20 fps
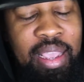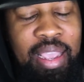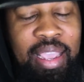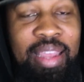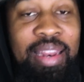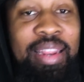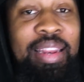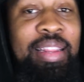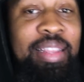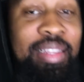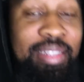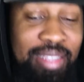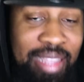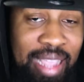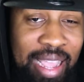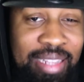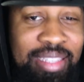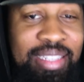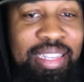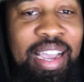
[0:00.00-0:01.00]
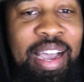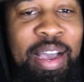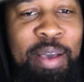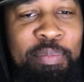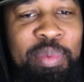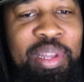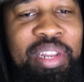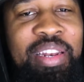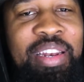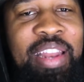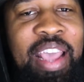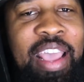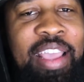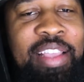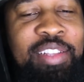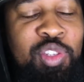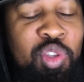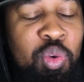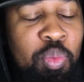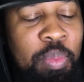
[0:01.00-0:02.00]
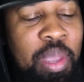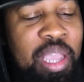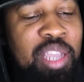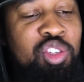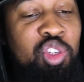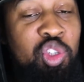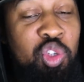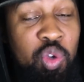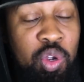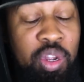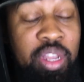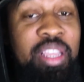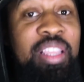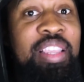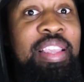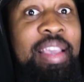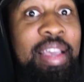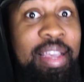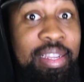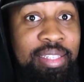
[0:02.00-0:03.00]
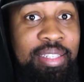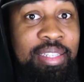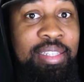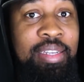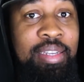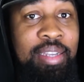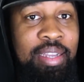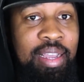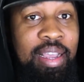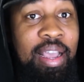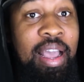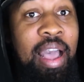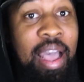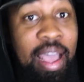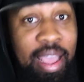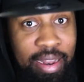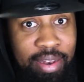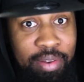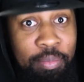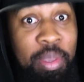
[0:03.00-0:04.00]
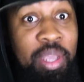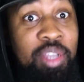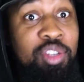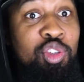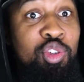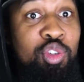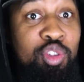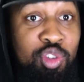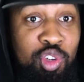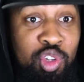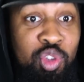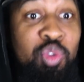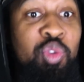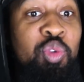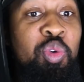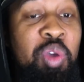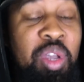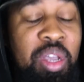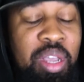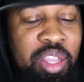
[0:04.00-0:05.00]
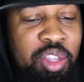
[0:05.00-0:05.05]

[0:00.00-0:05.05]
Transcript: And it is that time of the night, so make sure. And yes, I had to make sure too.